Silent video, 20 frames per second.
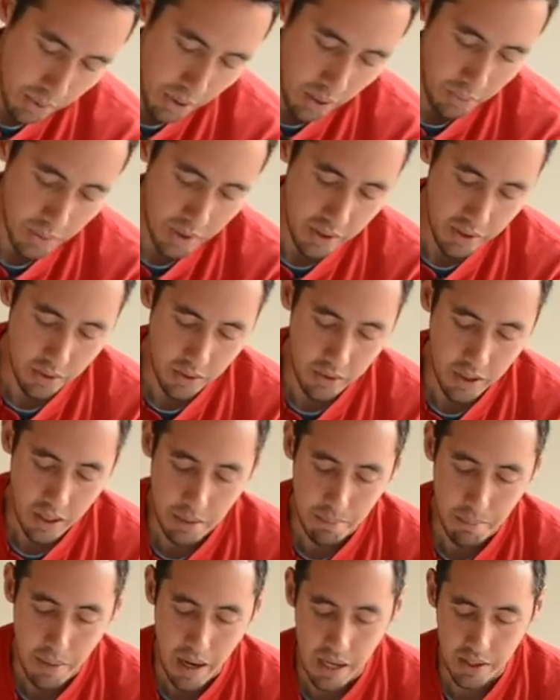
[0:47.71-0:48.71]
but we do need
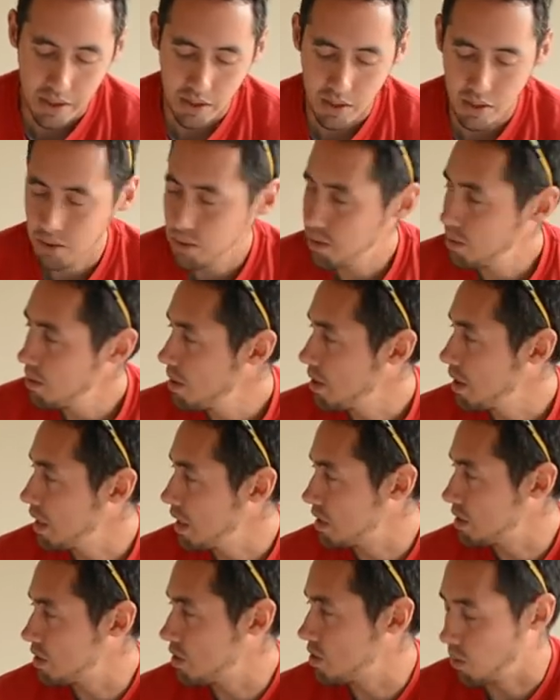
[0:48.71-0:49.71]
to match
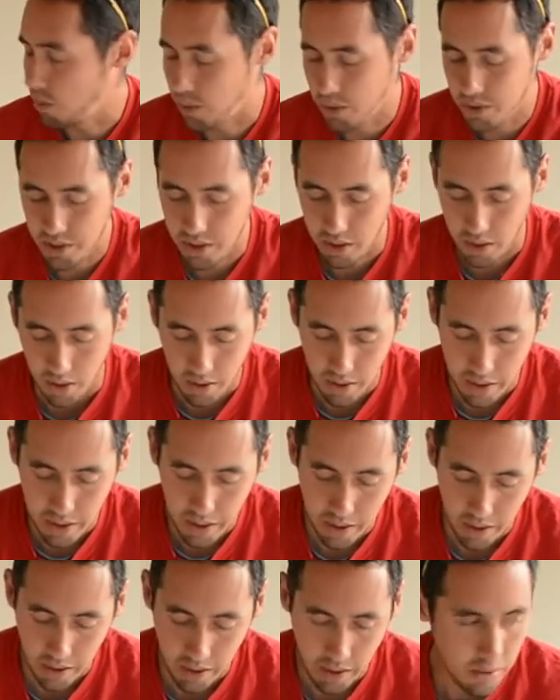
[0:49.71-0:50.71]
these doors that are already
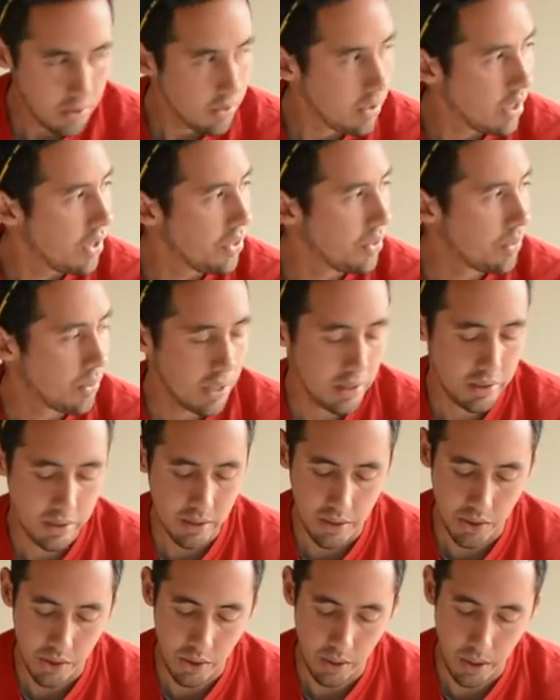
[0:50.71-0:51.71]
here and the rest
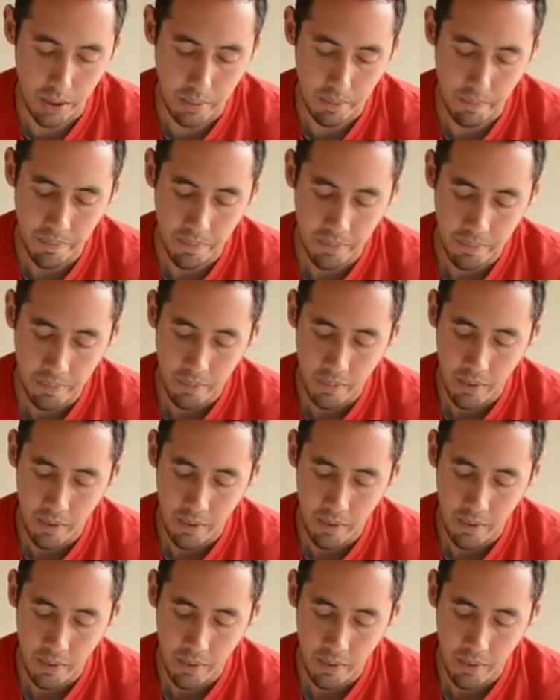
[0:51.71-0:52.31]
of the trim